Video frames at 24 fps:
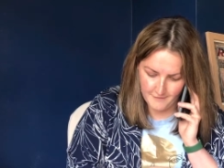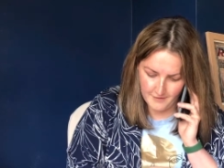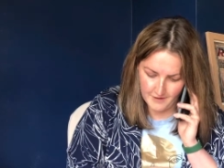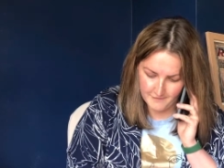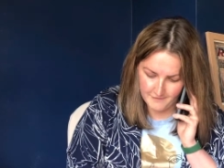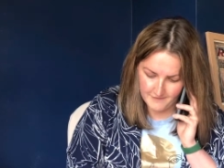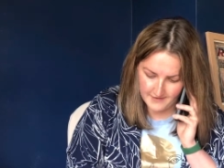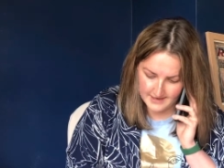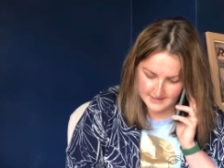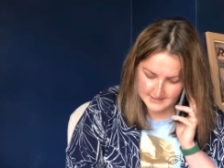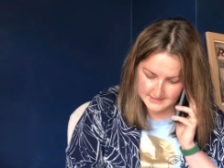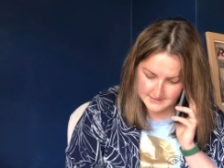
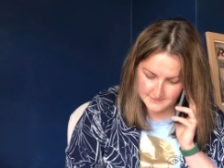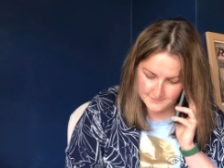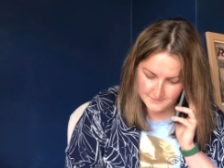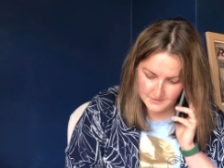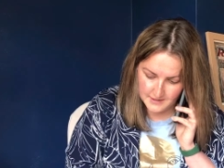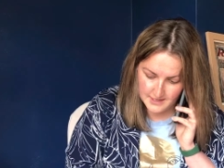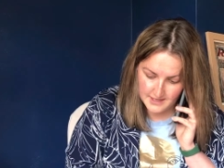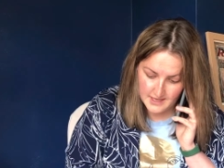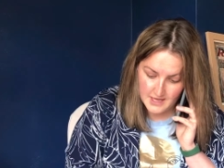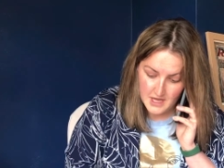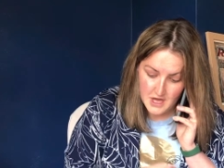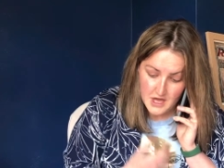
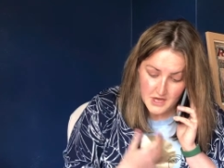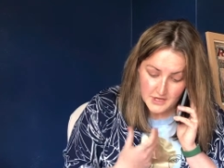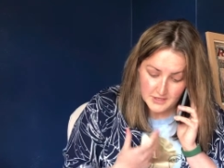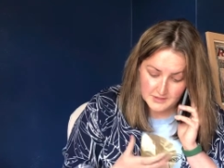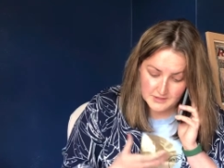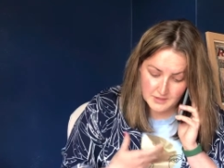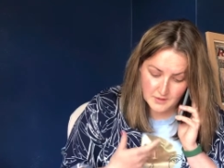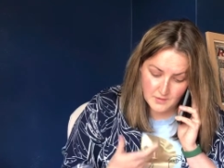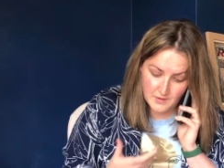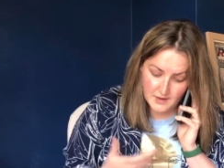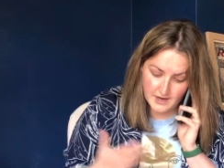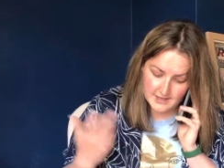effectively.
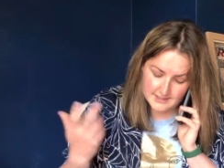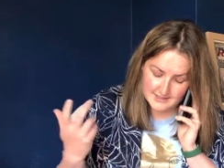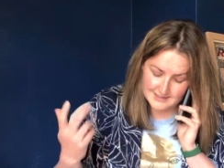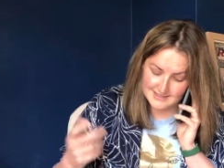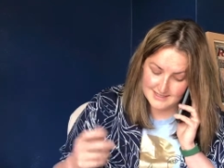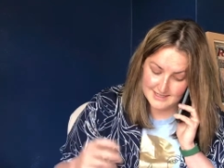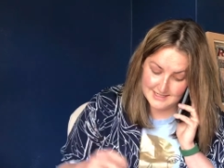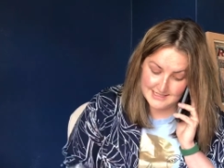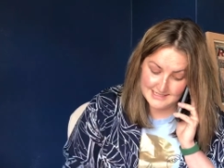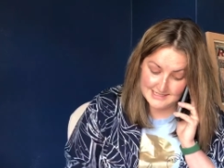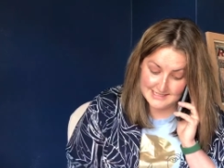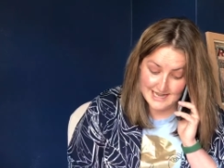So I
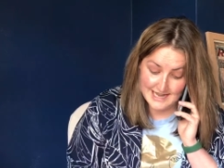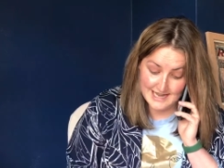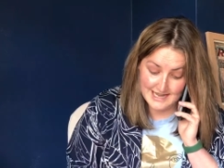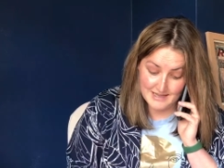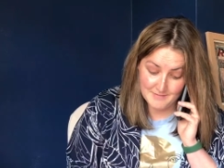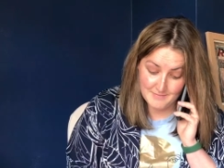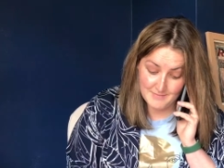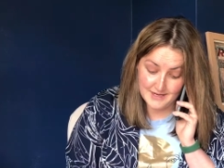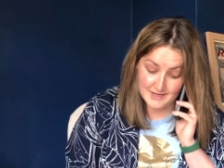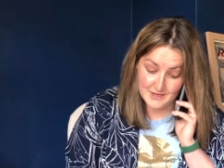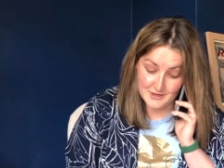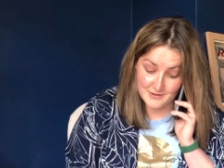decided to
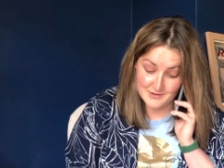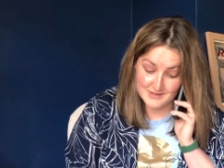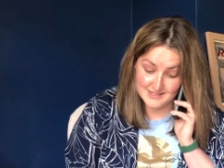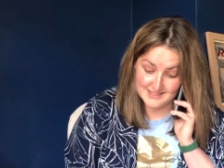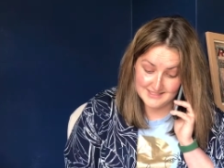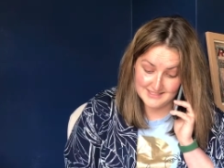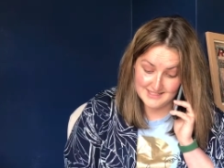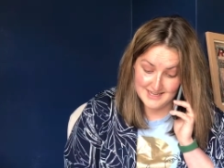hand my notice